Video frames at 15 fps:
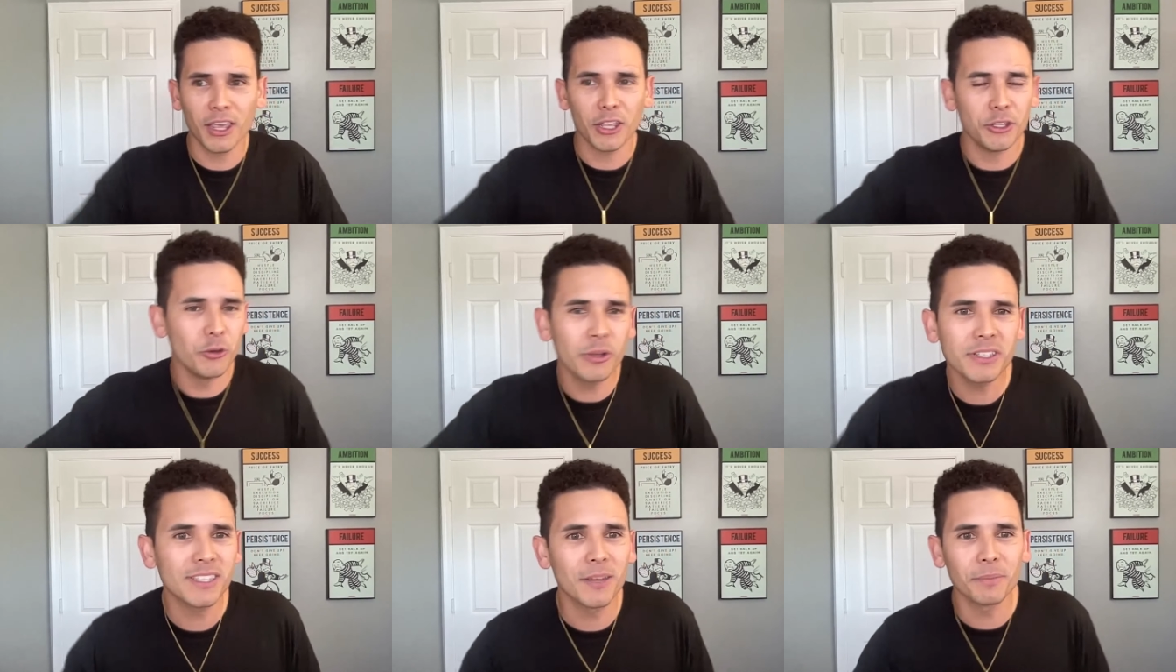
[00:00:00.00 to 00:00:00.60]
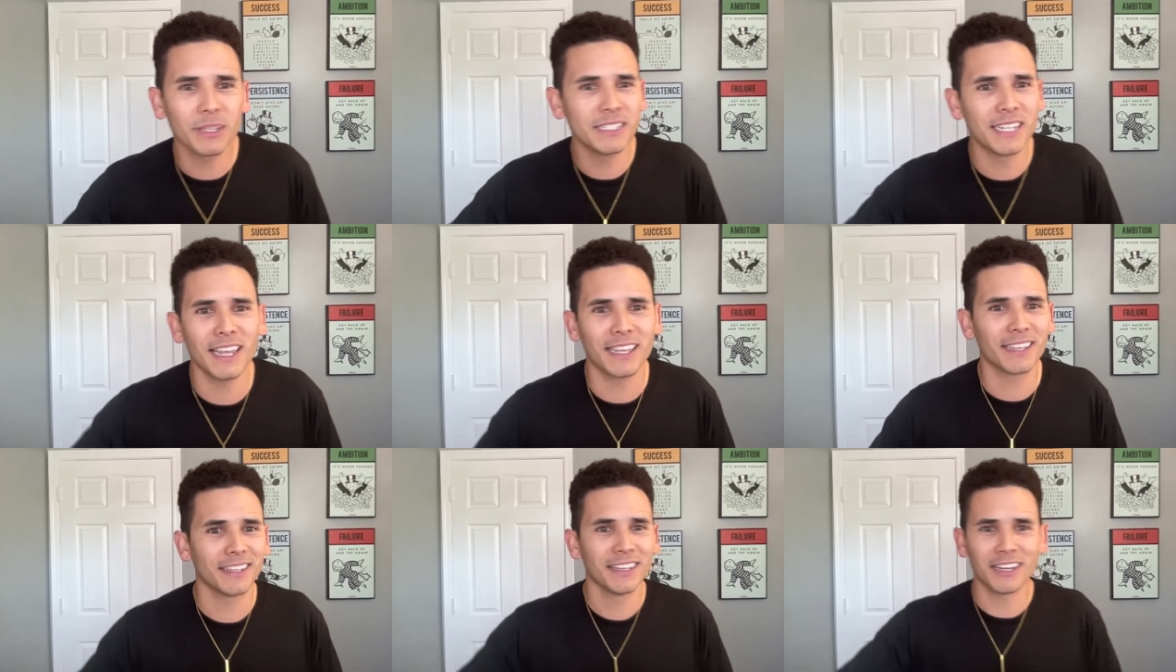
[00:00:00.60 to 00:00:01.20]
You can simply
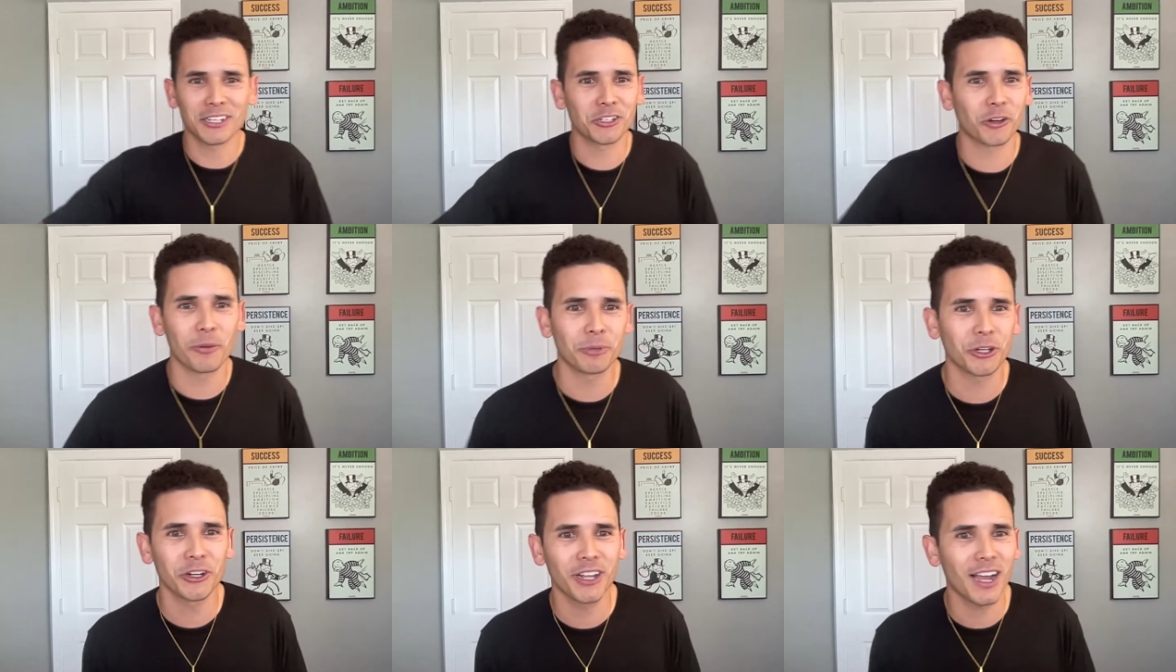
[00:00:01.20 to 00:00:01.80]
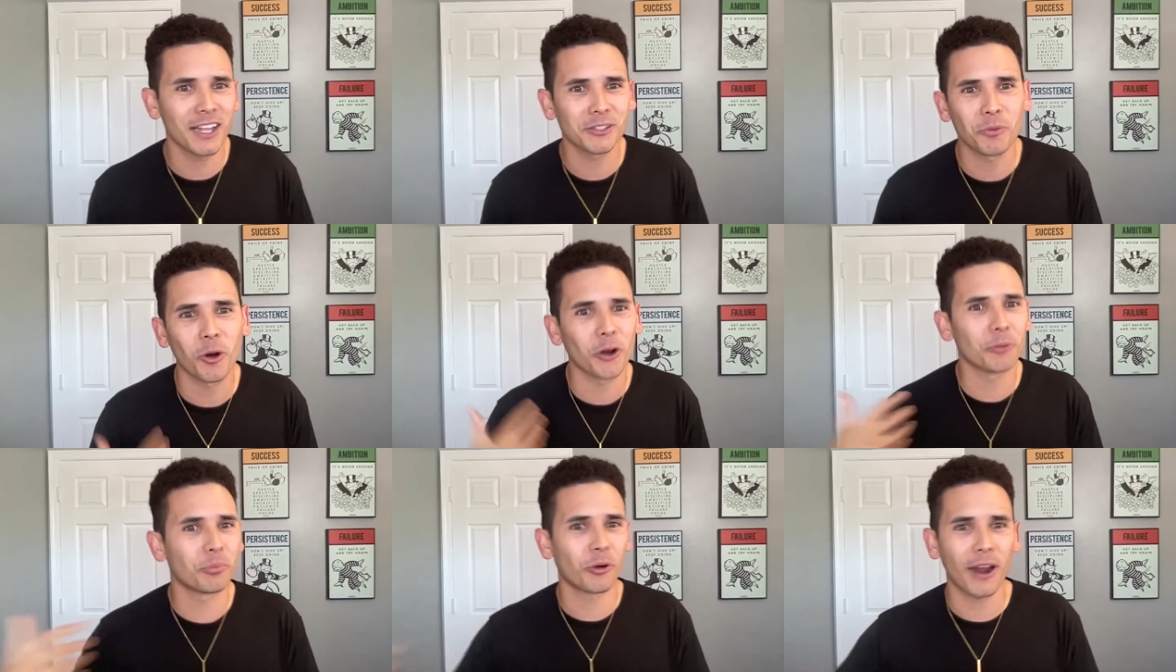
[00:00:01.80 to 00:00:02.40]
take a scripture in God's
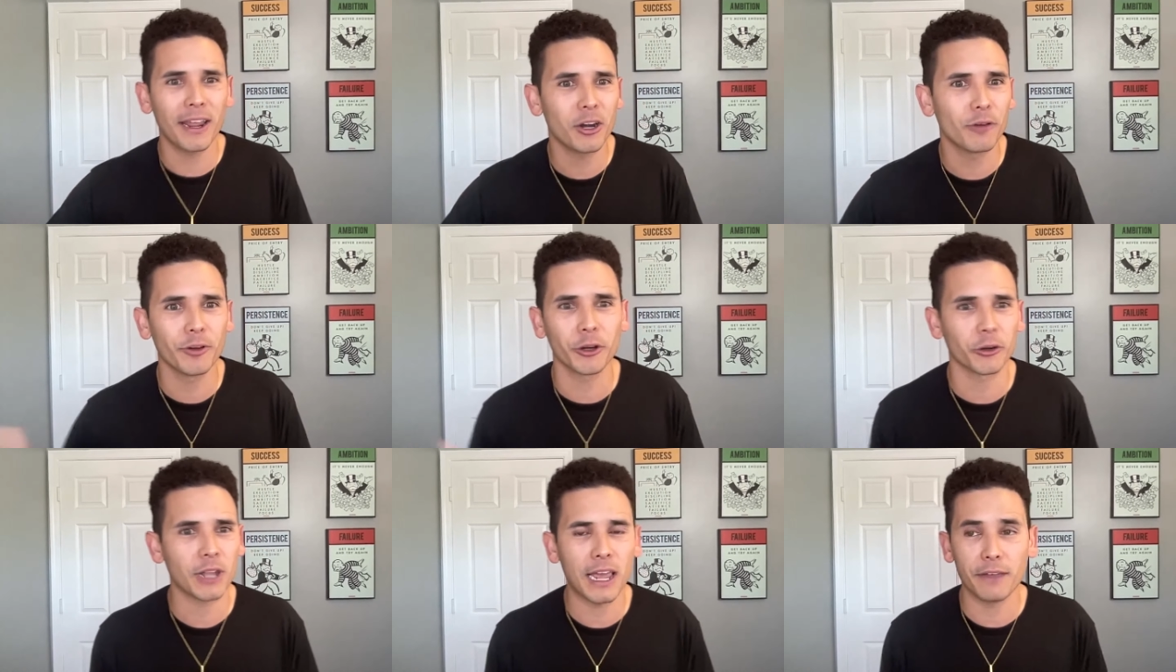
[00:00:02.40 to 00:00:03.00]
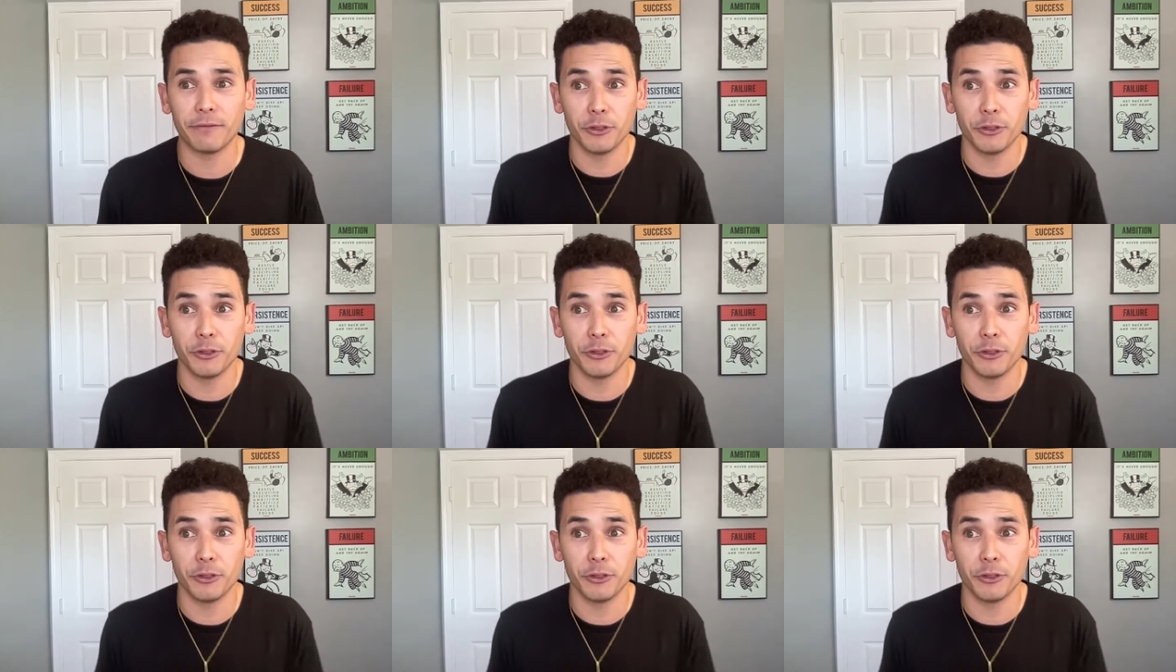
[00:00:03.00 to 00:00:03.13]
word, pray it over your life.